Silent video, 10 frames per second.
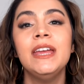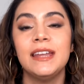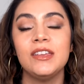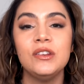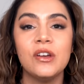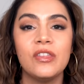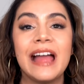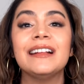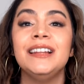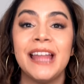Now, you know
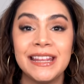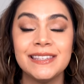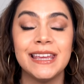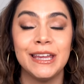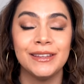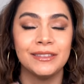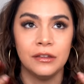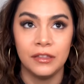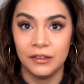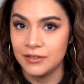that cleansing,
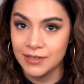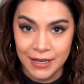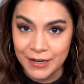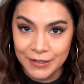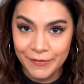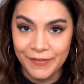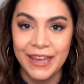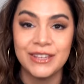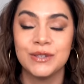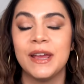the skin on your
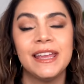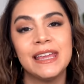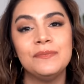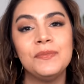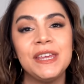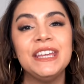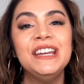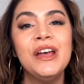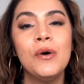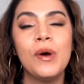face, right, can be
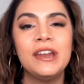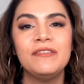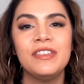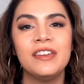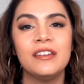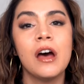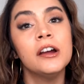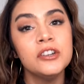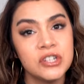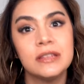one of the
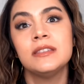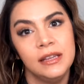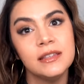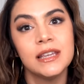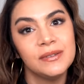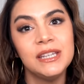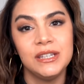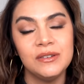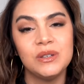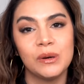harshest things that we
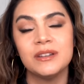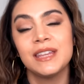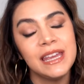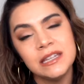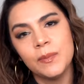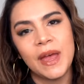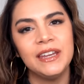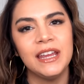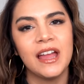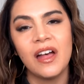do to our skin,
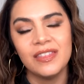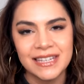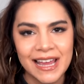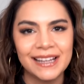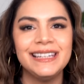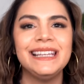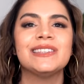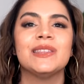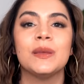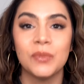depending on the
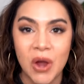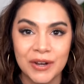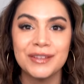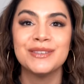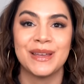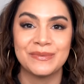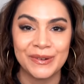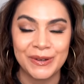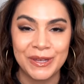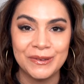techniques and the products that
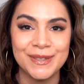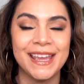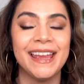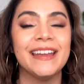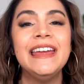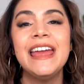we're using.